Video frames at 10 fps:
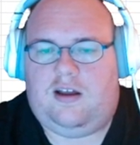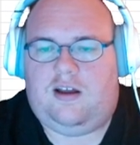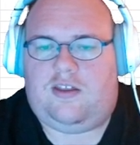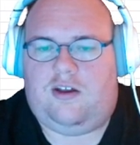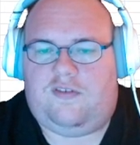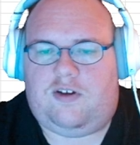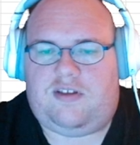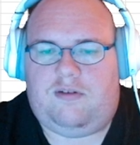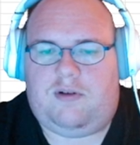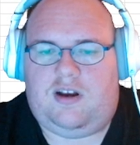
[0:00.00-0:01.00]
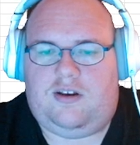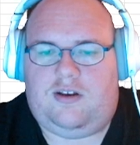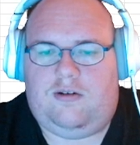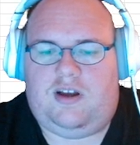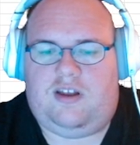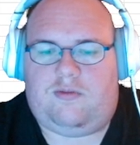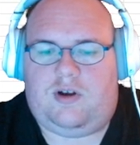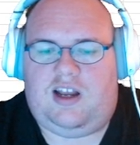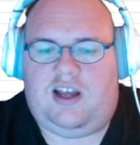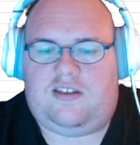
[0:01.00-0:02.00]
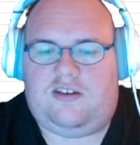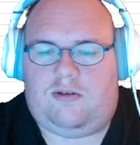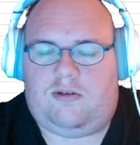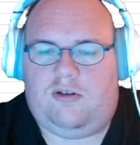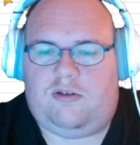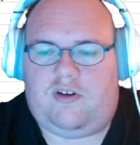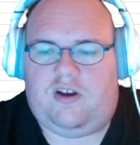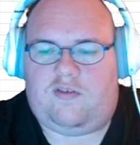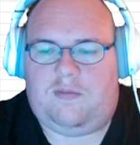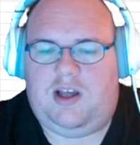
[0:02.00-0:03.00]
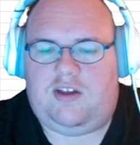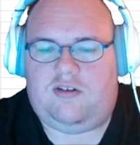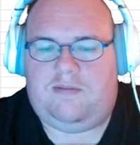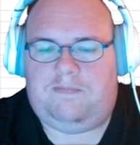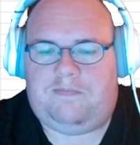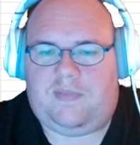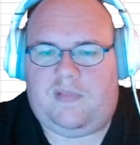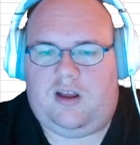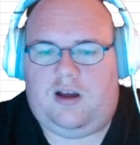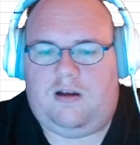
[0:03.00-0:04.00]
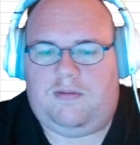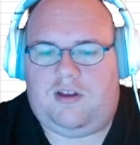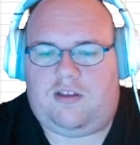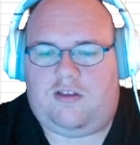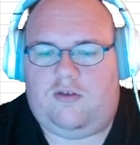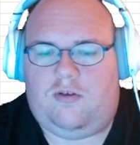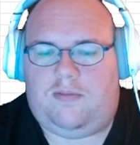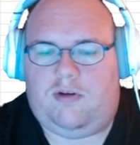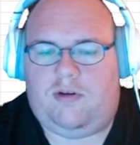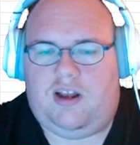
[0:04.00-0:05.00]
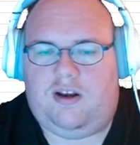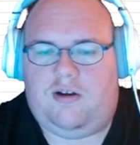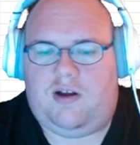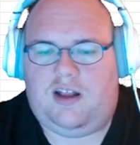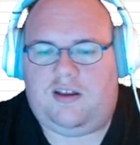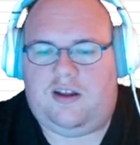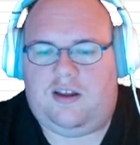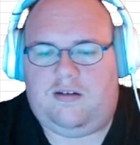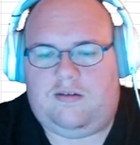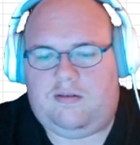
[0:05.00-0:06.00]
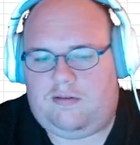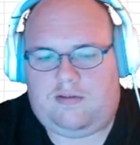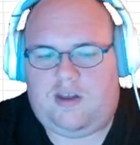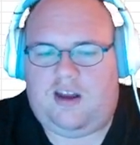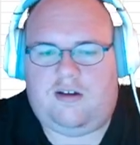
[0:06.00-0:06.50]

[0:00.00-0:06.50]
So the first thing we're going to do is we're going to actually do Soul Transformation, then Storm Tornado, and then Shadow.